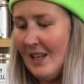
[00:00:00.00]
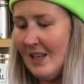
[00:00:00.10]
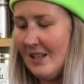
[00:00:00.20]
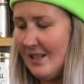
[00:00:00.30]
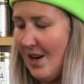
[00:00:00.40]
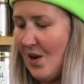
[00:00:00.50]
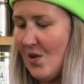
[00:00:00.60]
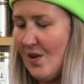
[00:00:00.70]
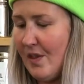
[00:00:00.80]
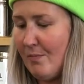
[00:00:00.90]

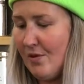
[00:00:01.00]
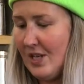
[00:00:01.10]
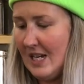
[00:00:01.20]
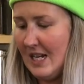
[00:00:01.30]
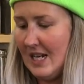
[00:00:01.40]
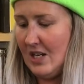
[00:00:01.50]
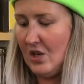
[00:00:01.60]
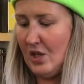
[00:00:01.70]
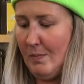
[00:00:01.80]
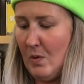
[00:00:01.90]
So the Brudini
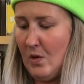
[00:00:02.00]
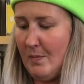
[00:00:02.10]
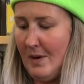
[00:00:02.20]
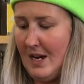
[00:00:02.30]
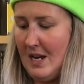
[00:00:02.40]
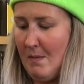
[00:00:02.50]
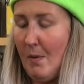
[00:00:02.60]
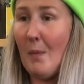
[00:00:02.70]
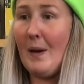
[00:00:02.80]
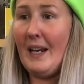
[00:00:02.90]
just pours by
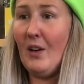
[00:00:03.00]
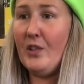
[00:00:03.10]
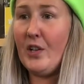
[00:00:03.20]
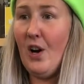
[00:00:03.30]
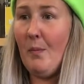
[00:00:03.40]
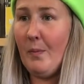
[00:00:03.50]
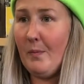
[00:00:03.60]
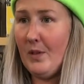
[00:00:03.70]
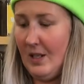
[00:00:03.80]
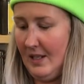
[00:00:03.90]
popping it on top.
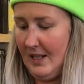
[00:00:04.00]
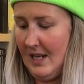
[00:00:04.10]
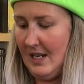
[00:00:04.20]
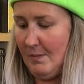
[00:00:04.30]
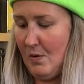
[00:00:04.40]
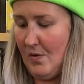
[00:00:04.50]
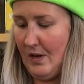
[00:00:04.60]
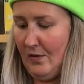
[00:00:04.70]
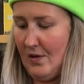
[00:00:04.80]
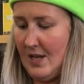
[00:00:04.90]
You can see it's pouring
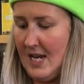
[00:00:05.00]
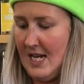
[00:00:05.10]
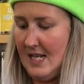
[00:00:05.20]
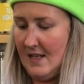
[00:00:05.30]
through there.